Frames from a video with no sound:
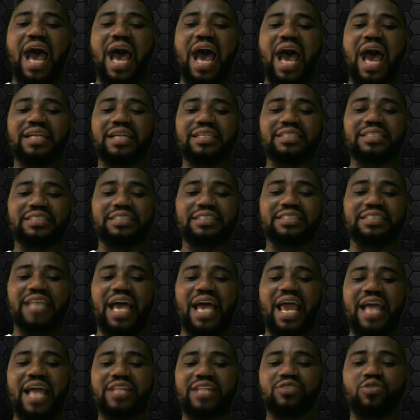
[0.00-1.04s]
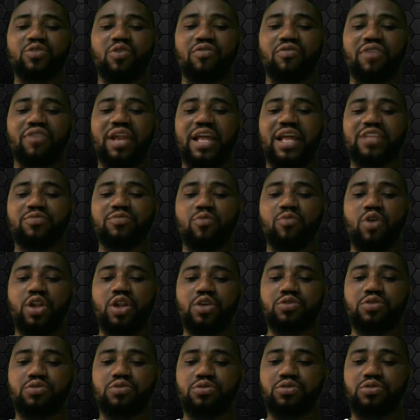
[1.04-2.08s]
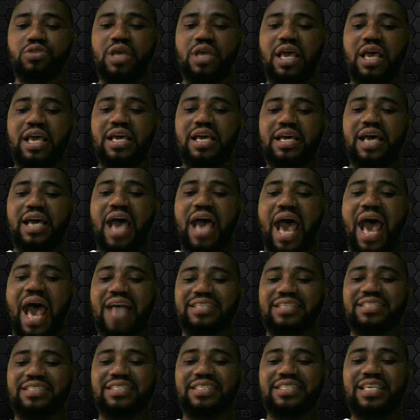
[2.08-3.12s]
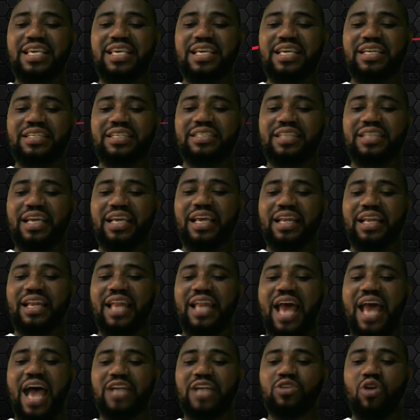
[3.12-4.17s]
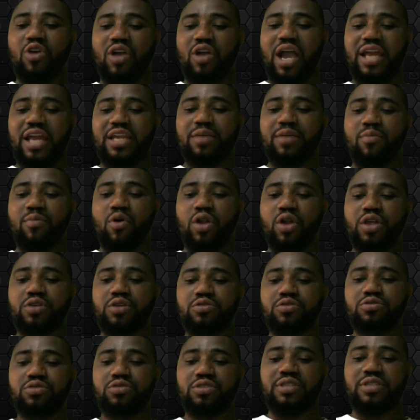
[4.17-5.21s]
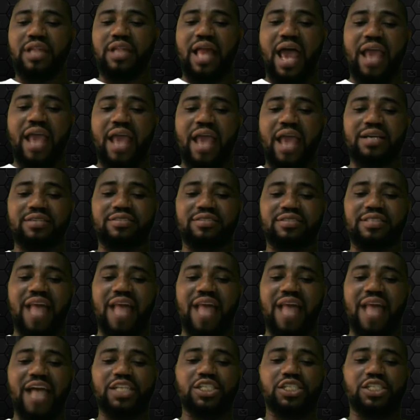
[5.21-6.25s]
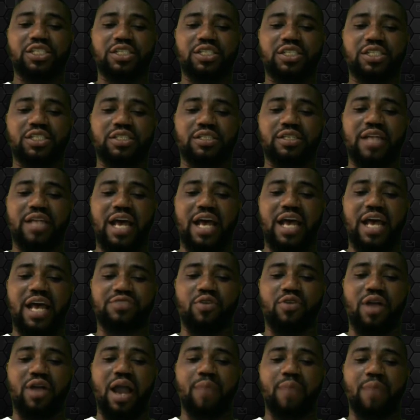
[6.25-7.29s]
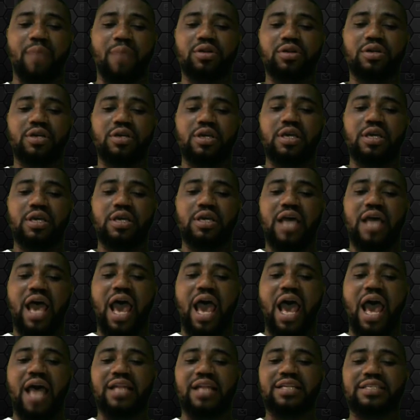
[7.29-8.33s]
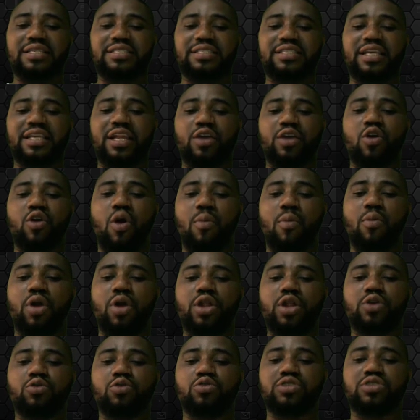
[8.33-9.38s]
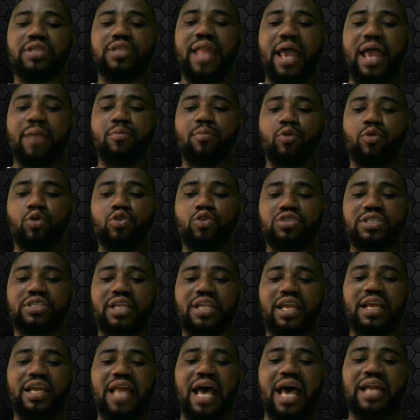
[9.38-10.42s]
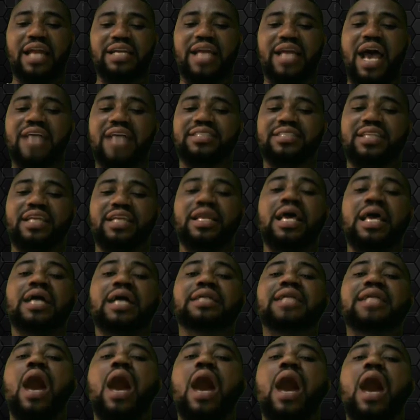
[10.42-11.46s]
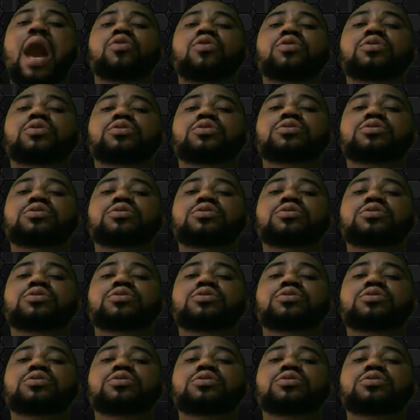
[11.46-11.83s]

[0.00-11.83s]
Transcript: and giant covalent molecules, as seen in large organic molecules like starch, that's for carbon, and silicon molecules like monosilane and disilane. Now,